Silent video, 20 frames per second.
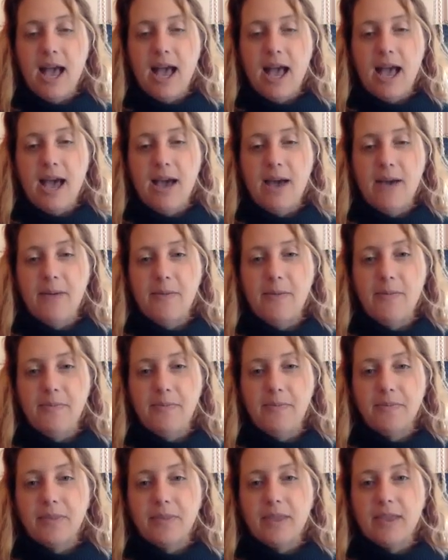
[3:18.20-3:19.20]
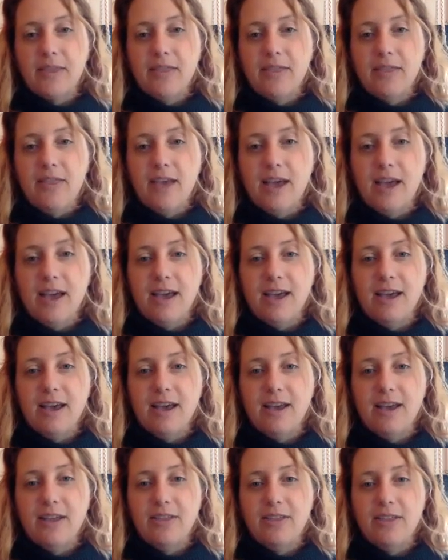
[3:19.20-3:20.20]
um,
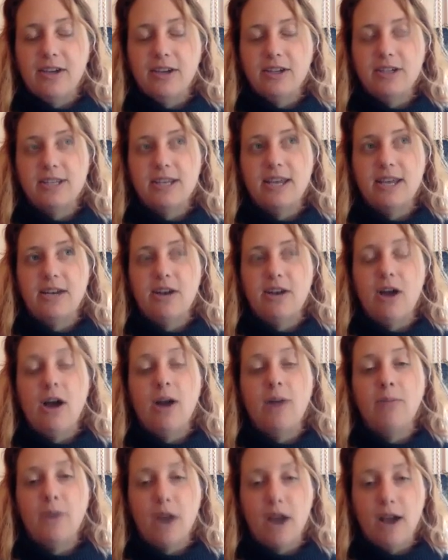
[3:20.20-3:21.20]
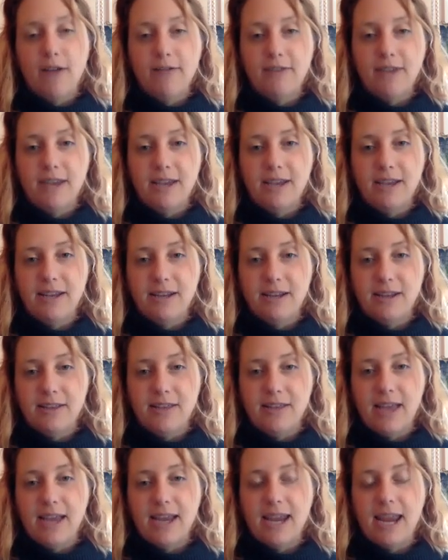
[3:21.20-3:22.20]
there's a nonprofit
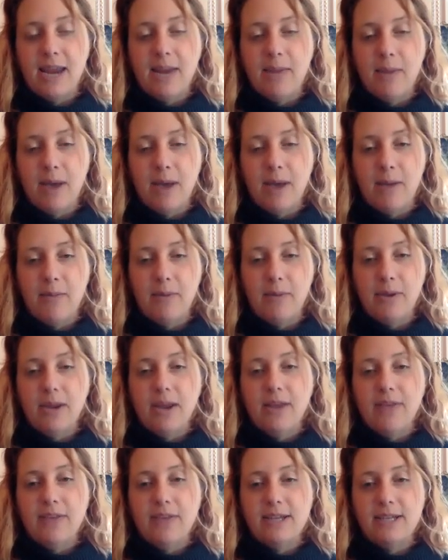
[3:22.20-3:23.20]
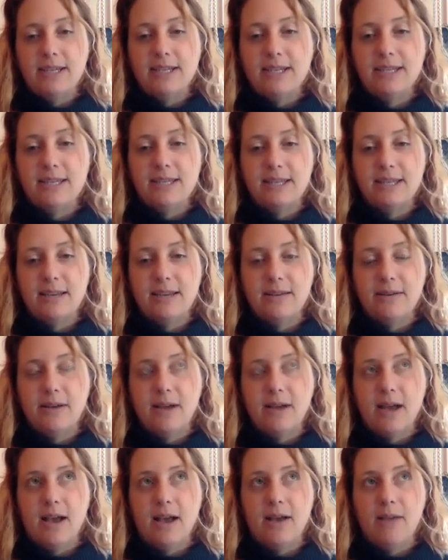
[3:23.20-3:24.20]
that came up that does
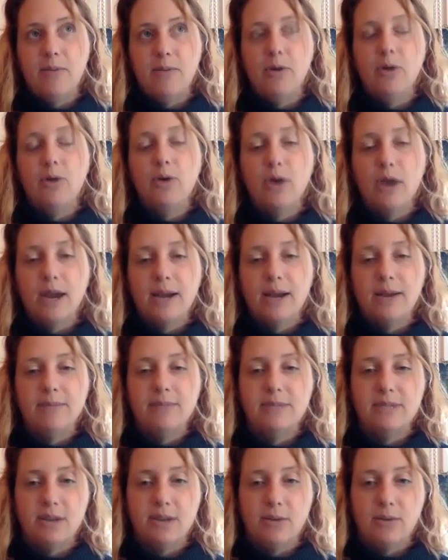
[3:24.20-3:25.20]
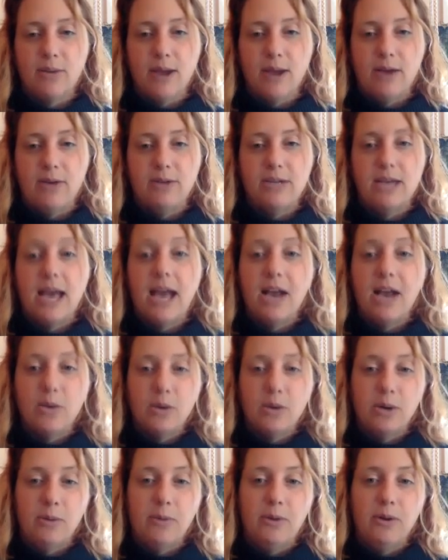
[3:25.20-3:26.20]
programs around
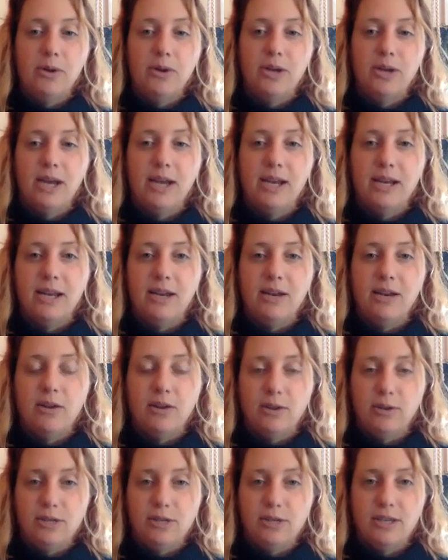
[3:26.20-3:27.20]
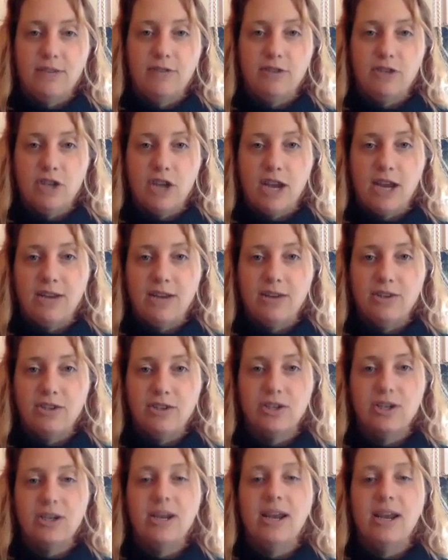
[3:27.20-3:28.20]
equitable and inclusive
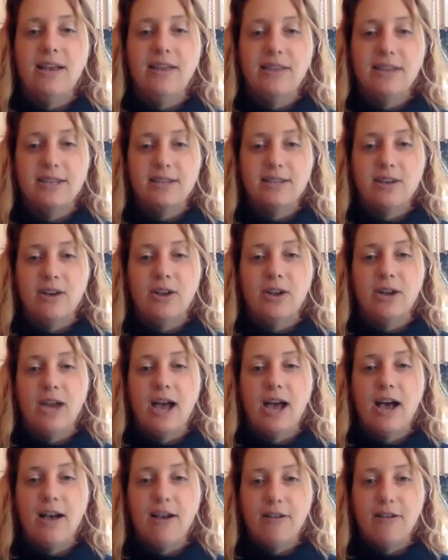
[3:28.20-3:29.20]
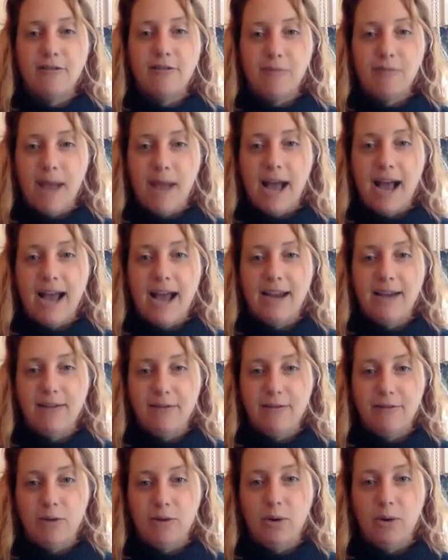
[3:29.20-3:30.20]
change. That's called Of By
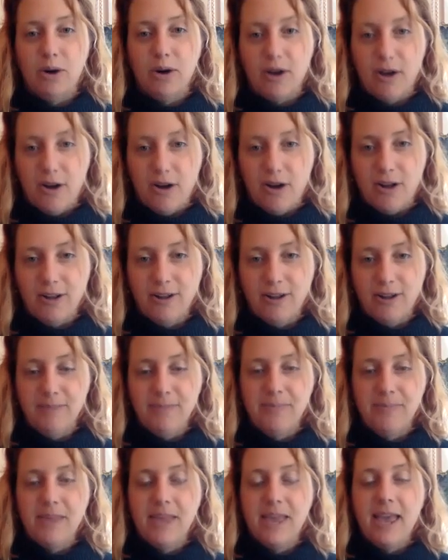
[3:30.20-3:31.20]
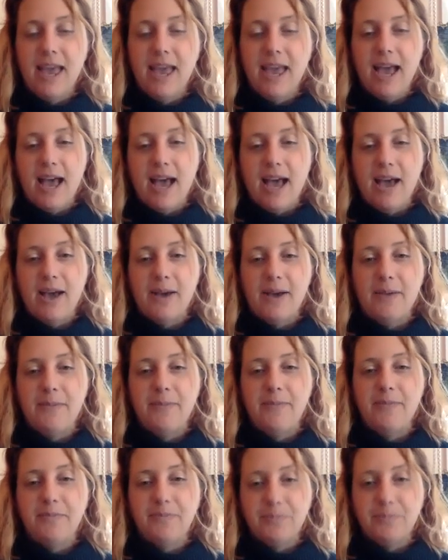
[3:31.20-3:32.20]
For All.
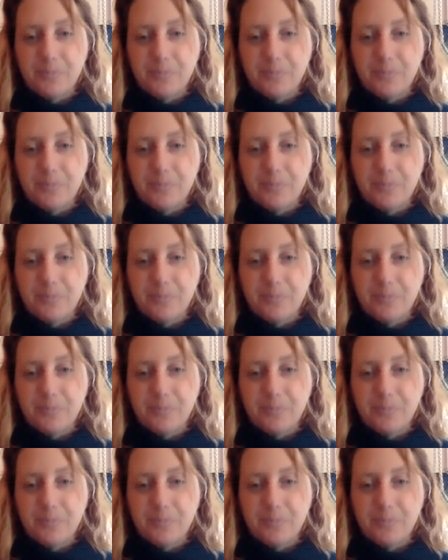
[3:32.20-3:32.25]
Um,